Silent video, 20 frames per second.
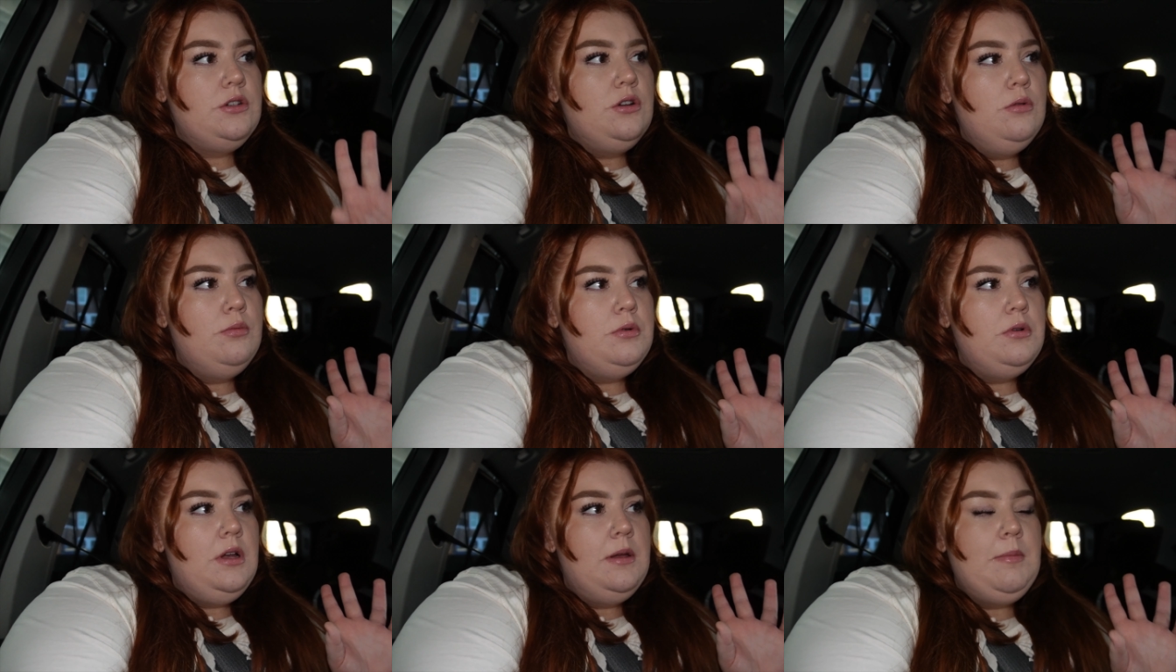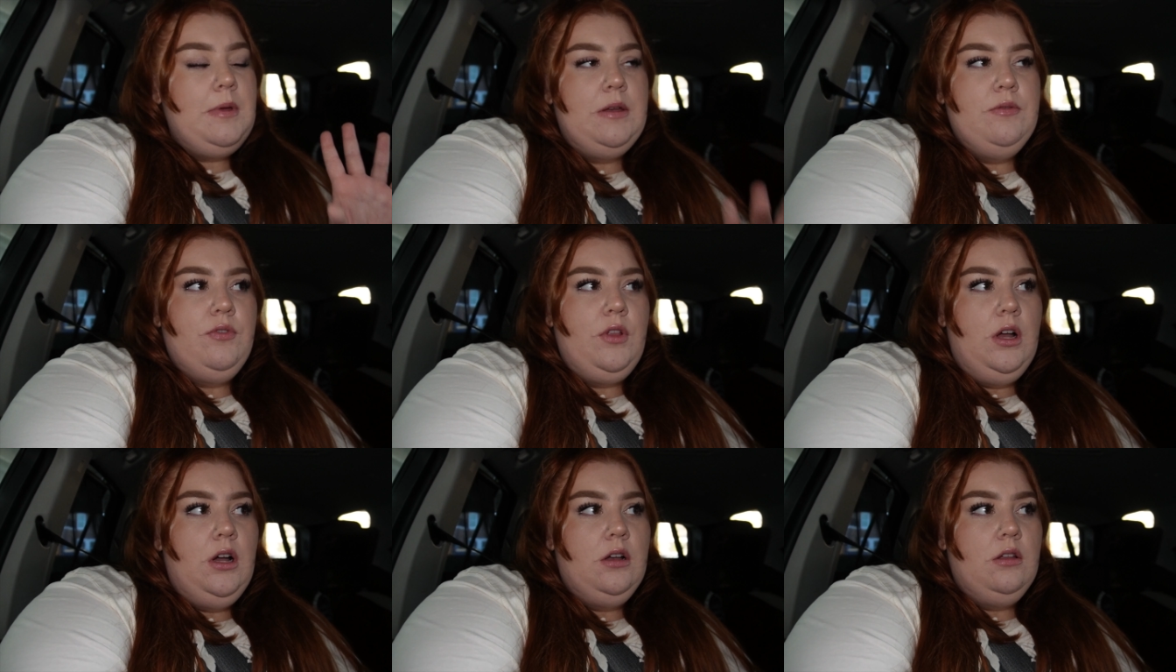& Noble. I
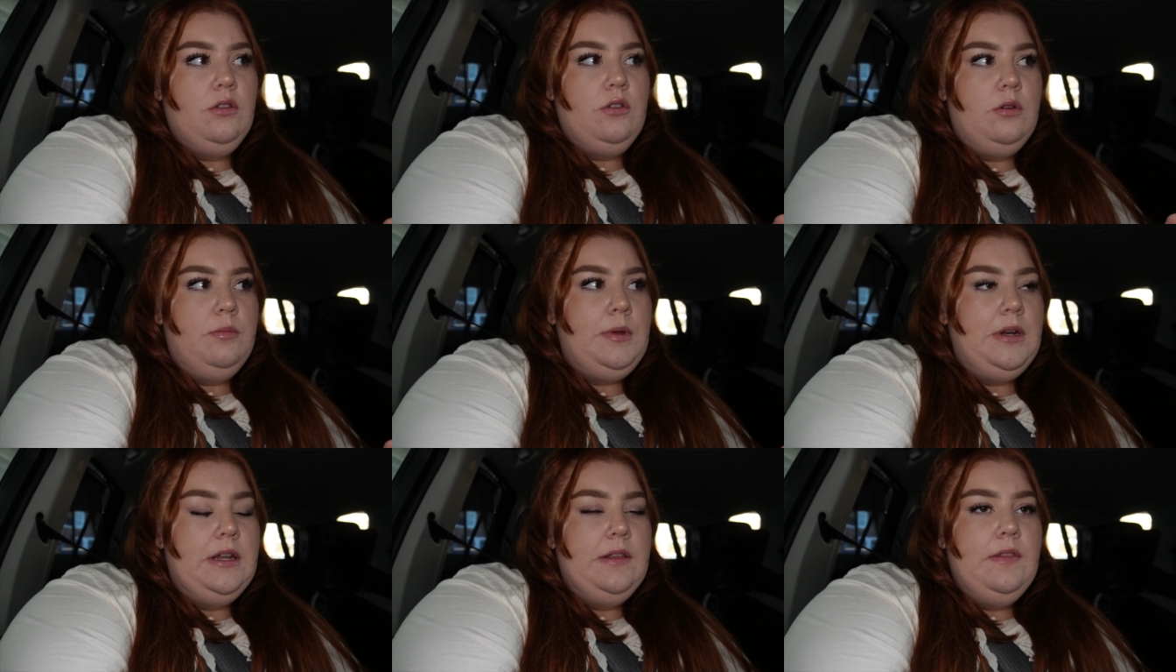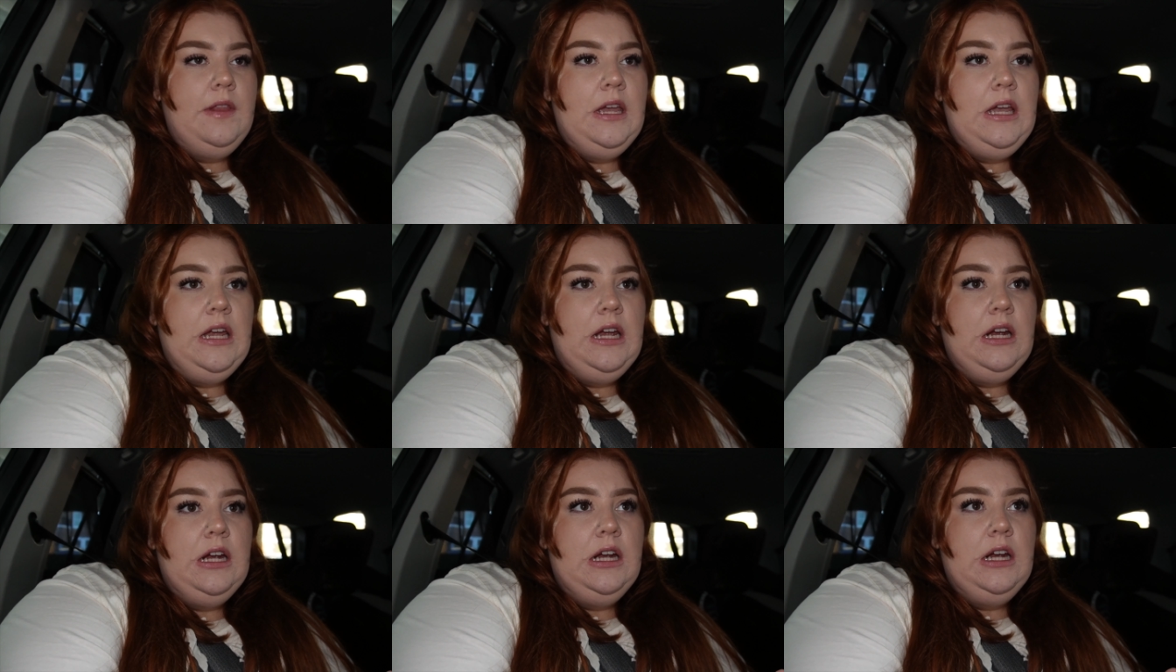might vlog a little bit in
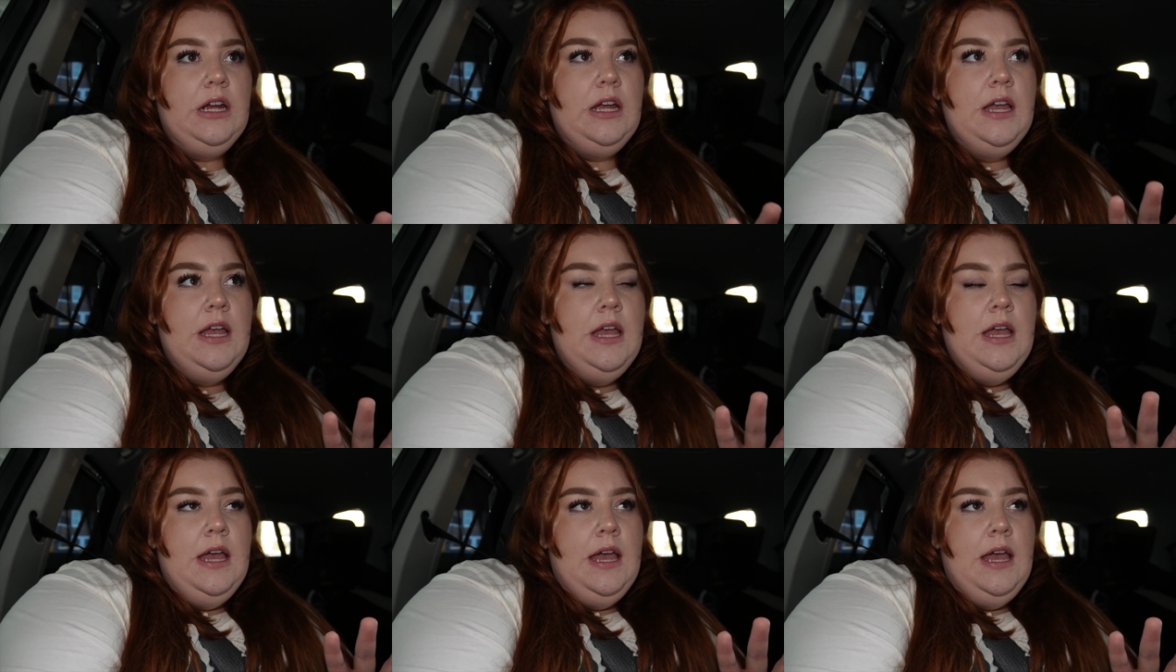there.